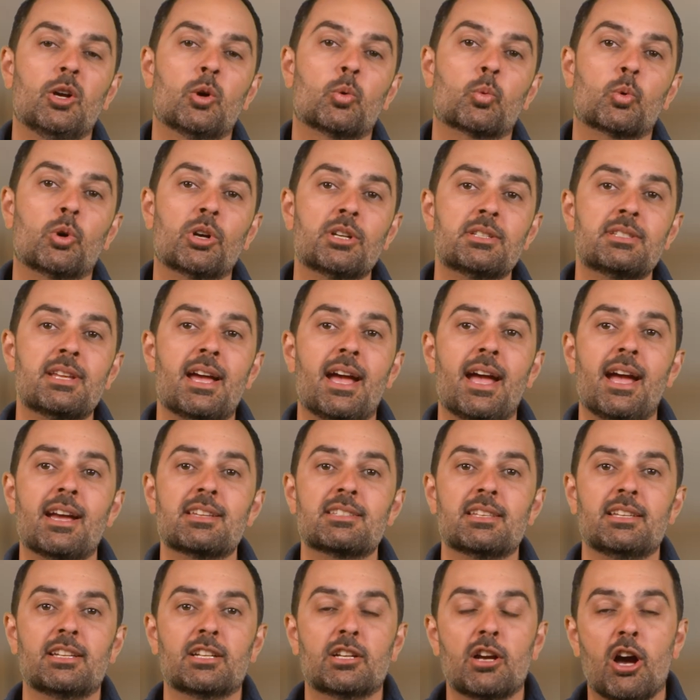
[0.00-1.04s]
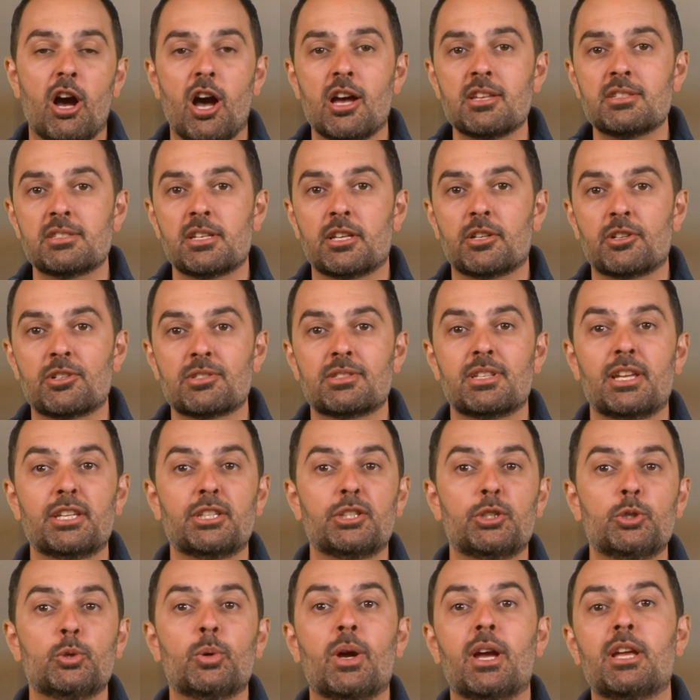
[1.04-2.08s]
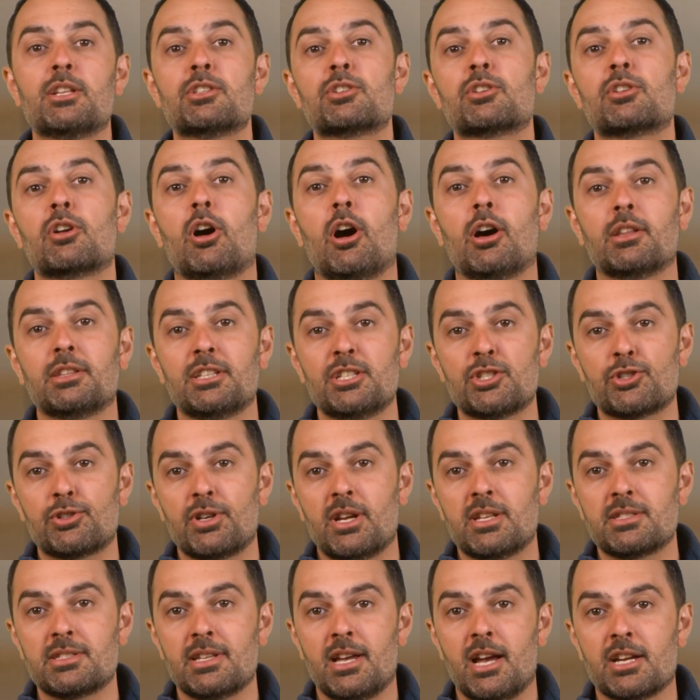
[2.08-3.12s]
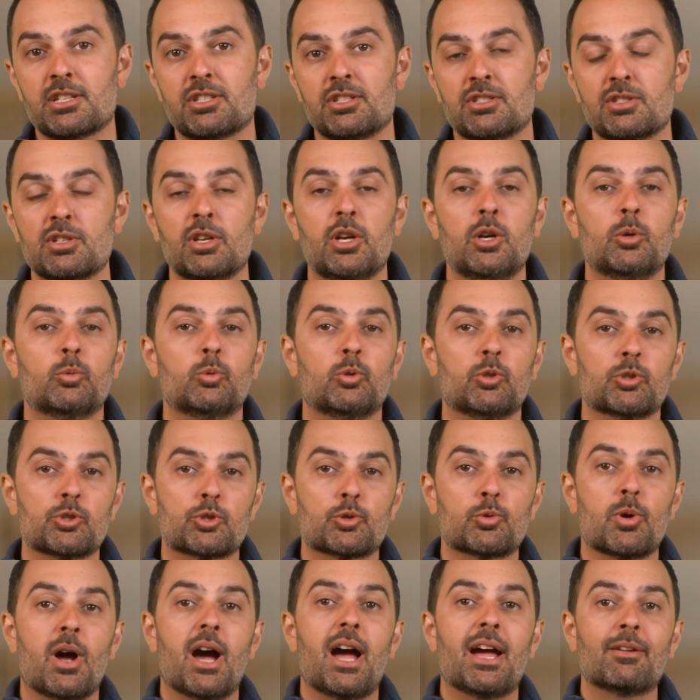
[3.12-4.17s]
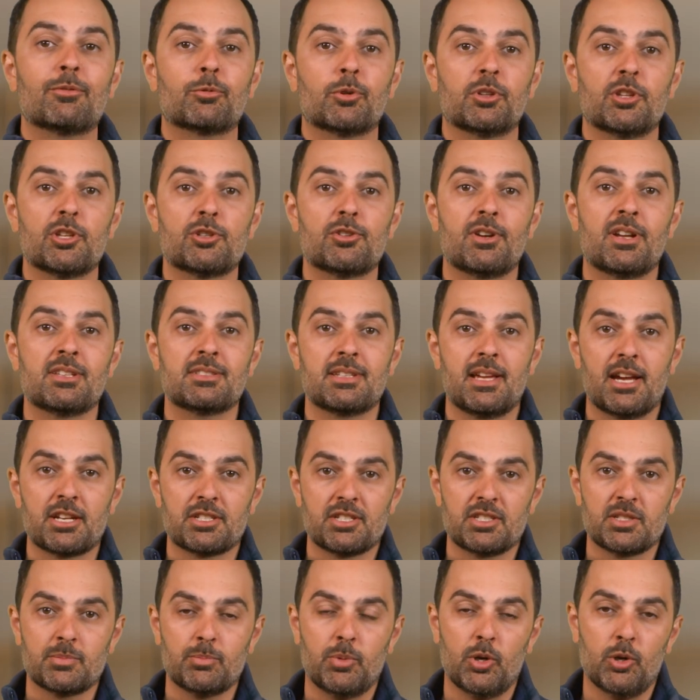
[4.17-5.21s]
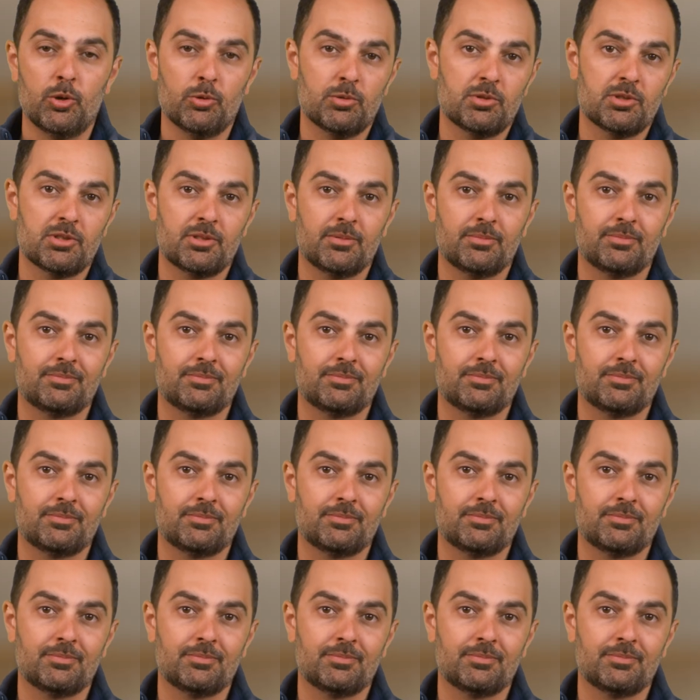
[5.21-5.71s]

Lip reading: Work tags and cost centers that you enter on these transactions will drive where the transactions post.